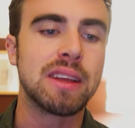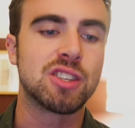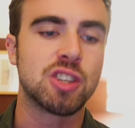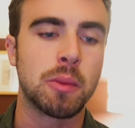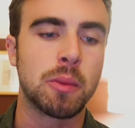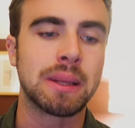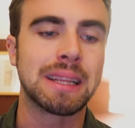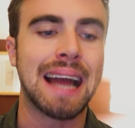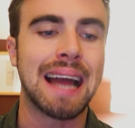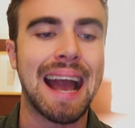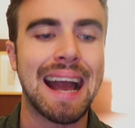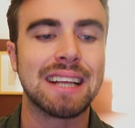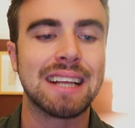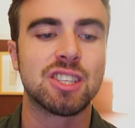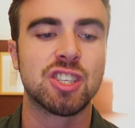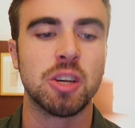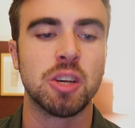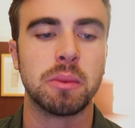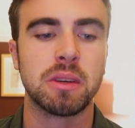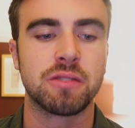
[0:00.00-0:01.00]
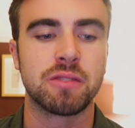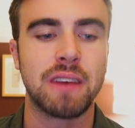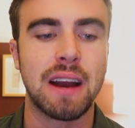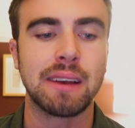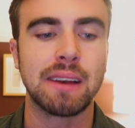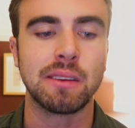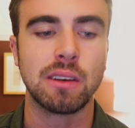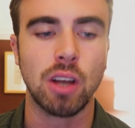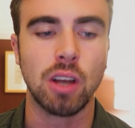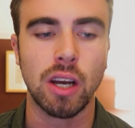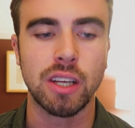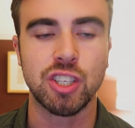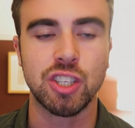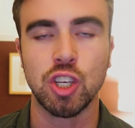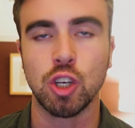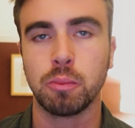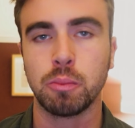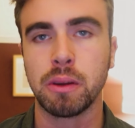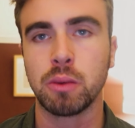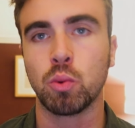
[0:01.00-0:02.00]
something that adds so much value like
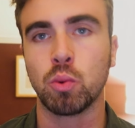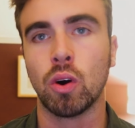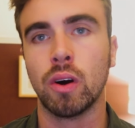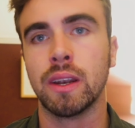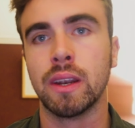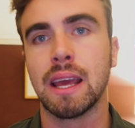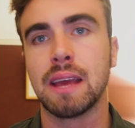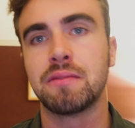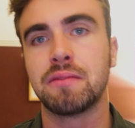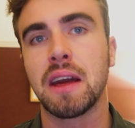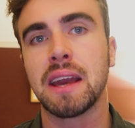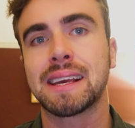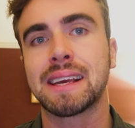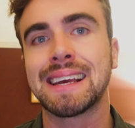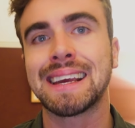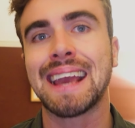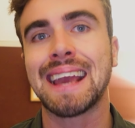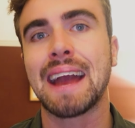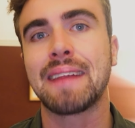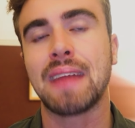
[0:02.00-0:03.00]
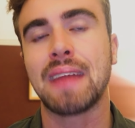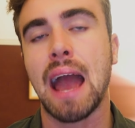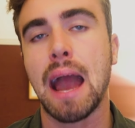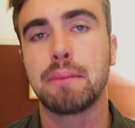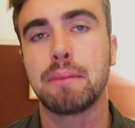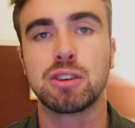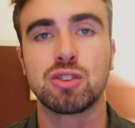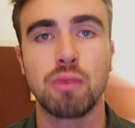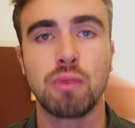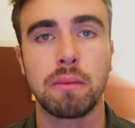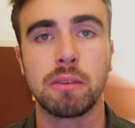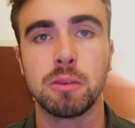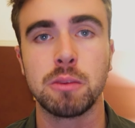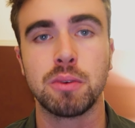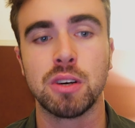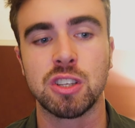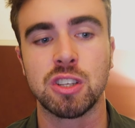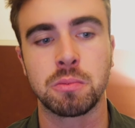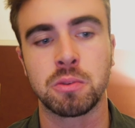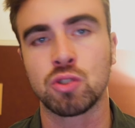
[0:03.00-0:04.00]
GLP-1, if they can get that average revenue
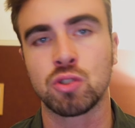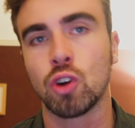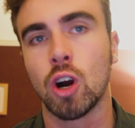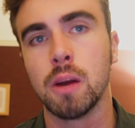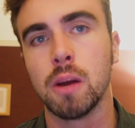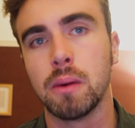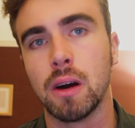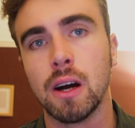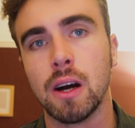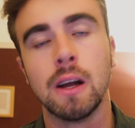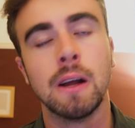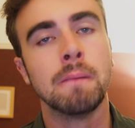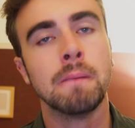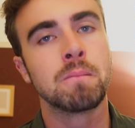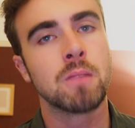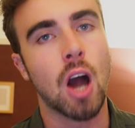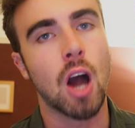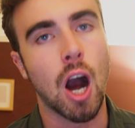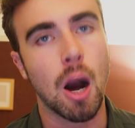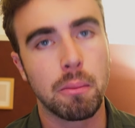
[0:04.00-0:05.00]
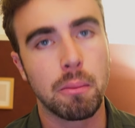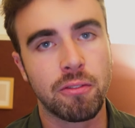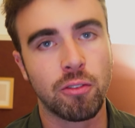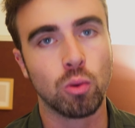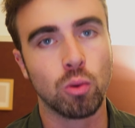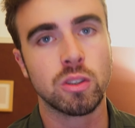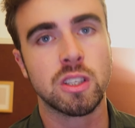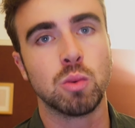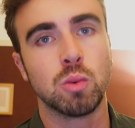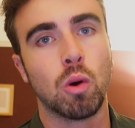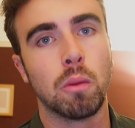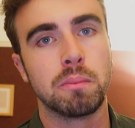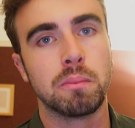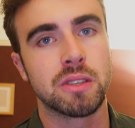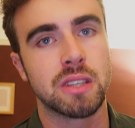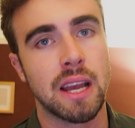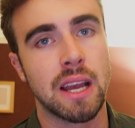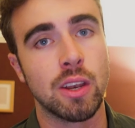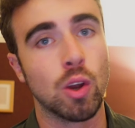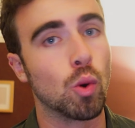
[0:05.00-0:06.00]
per subscriber up
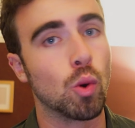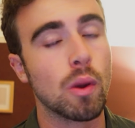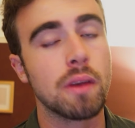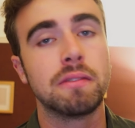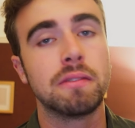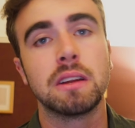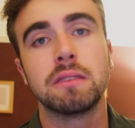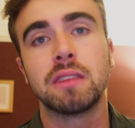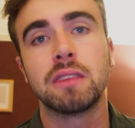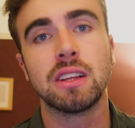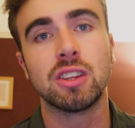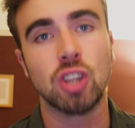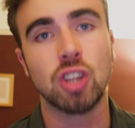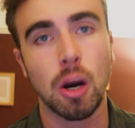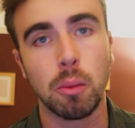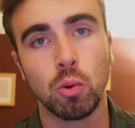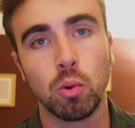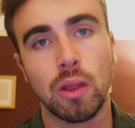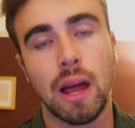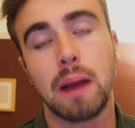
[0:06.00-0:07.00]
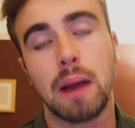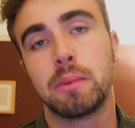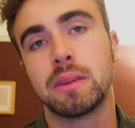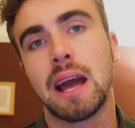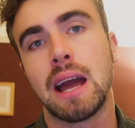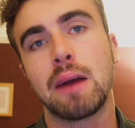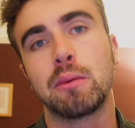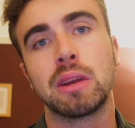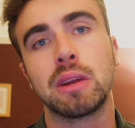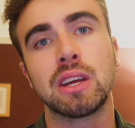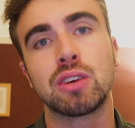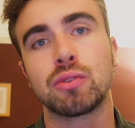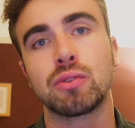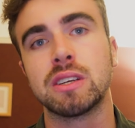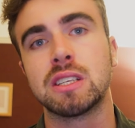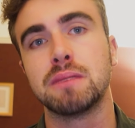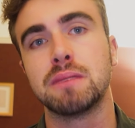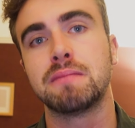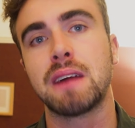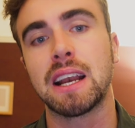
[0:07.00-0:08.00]
41%, or even if they double that without an
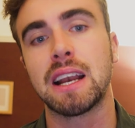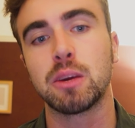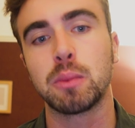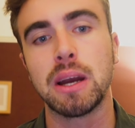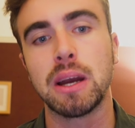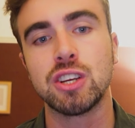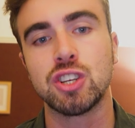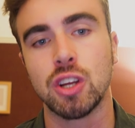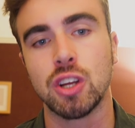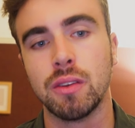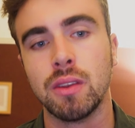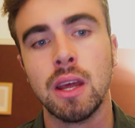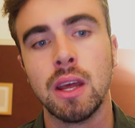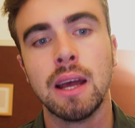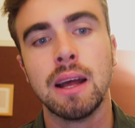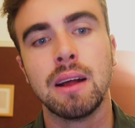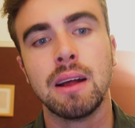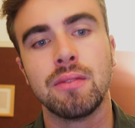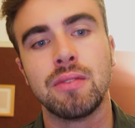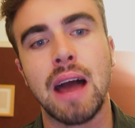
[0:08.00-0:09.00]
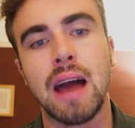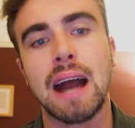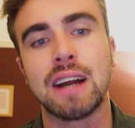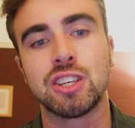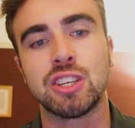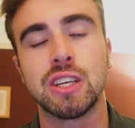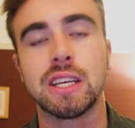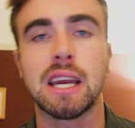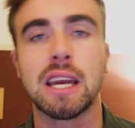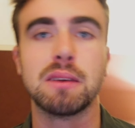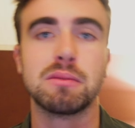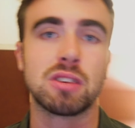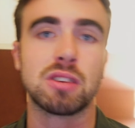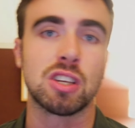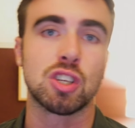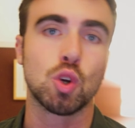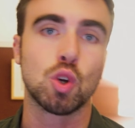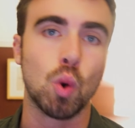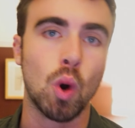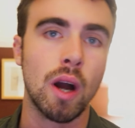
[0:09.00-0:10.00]
increase in valuation, that actually gives
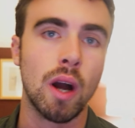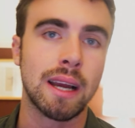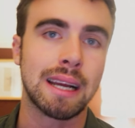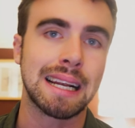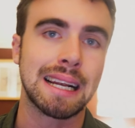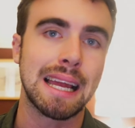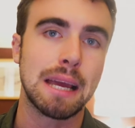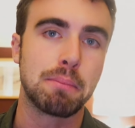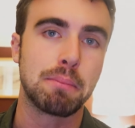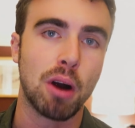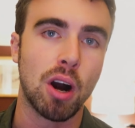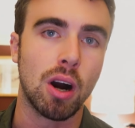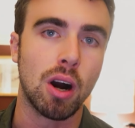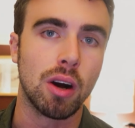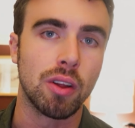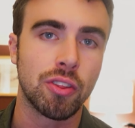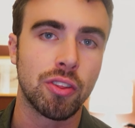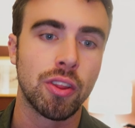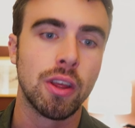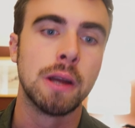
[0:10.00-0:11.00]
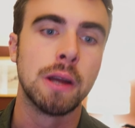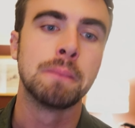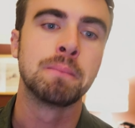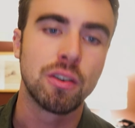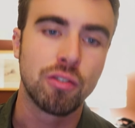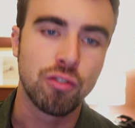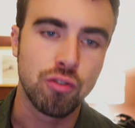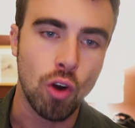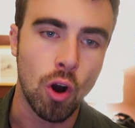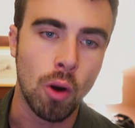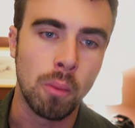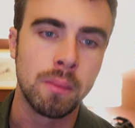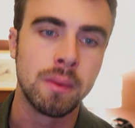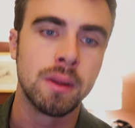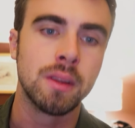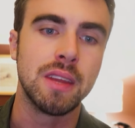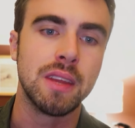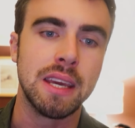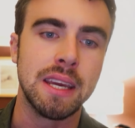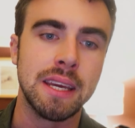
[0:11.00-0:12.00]
us quite a clear path from
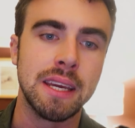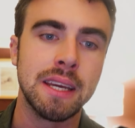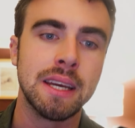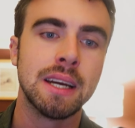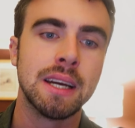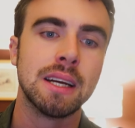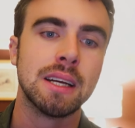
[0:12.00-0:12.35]
the